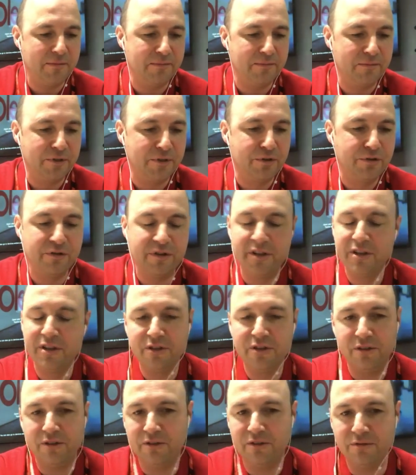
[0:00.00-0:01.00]

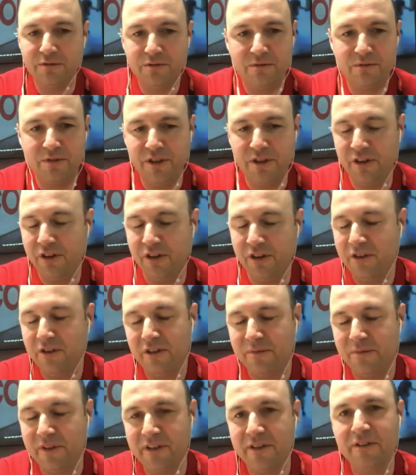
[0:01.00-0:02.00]
critical. You know, I
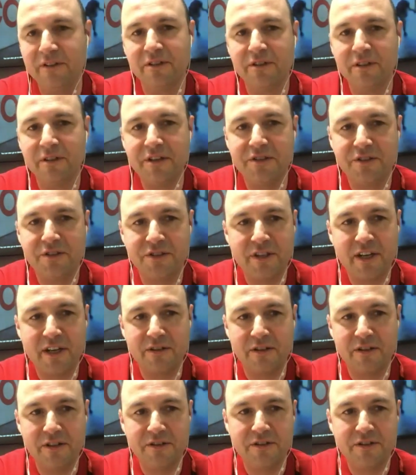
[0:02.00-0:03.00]
mean, it's
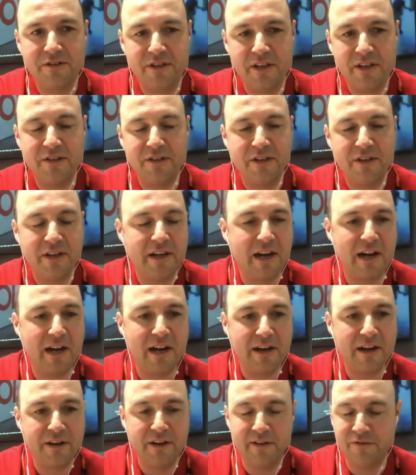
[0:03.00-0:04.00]
that they're
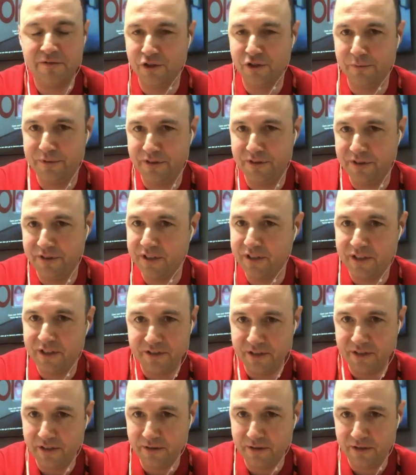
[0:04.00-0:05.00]
hard enough jobs as it
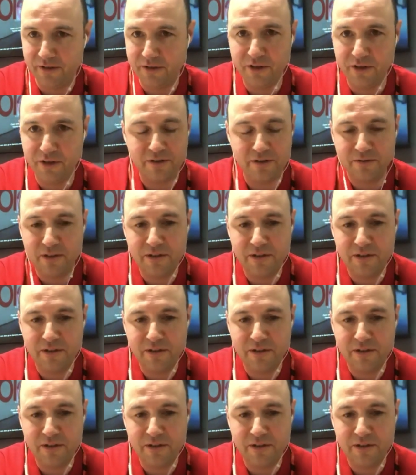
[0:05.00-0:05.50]
is. In, you know,